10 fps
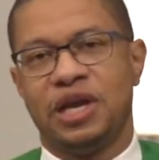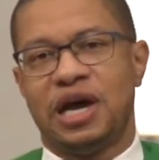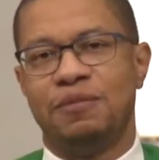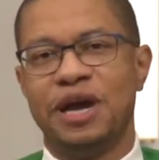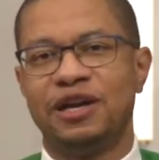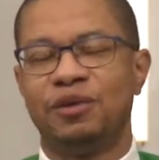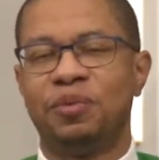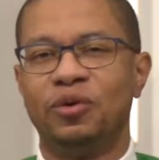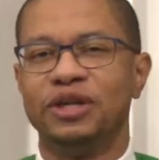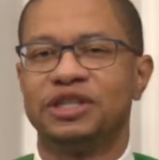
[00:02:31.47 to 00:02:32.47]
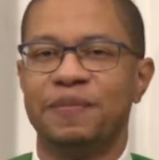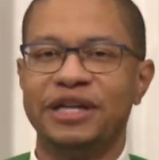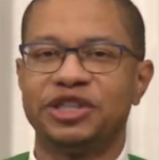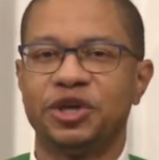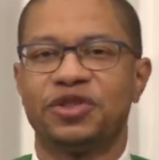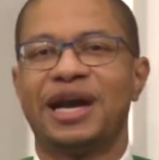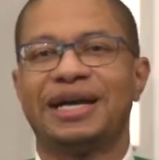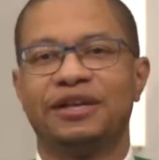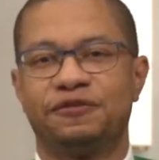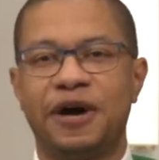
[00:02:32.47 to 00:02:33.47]
I made it a point to make sure that I
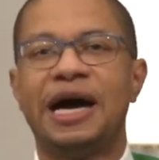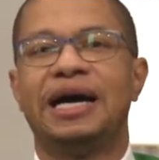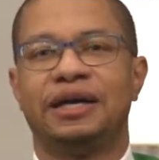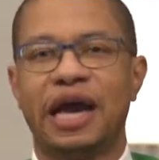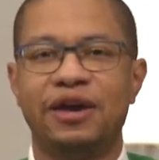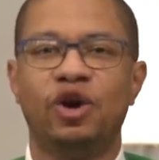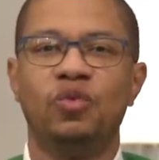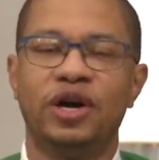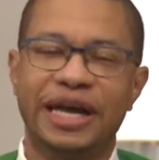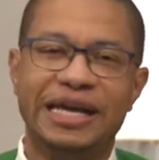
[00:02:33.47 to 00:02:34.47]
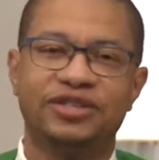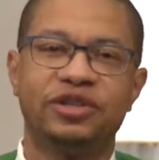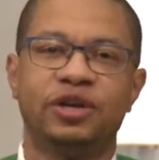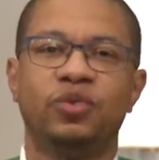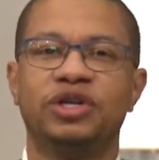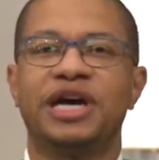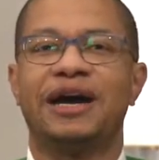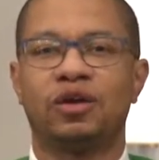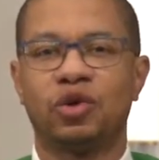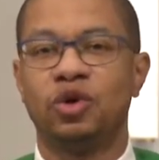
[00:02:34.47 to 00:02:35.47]
could find 801 East Glenwood
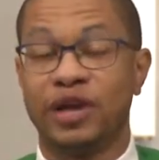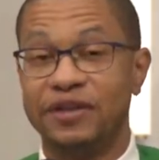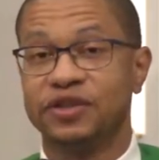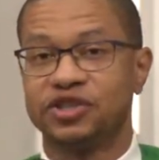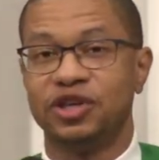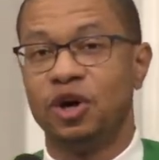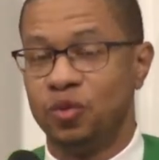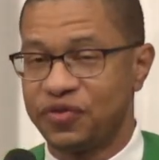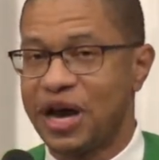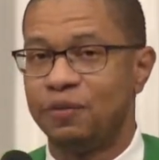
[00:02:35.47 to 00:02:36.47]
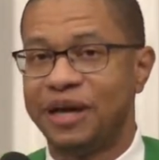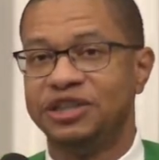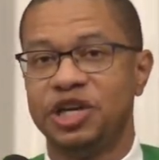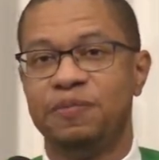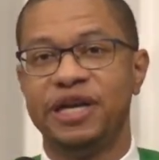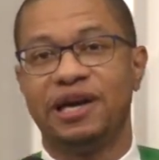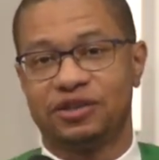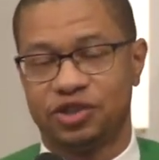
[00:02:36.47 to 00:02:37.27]
Dyer Road in the snow without my GPS.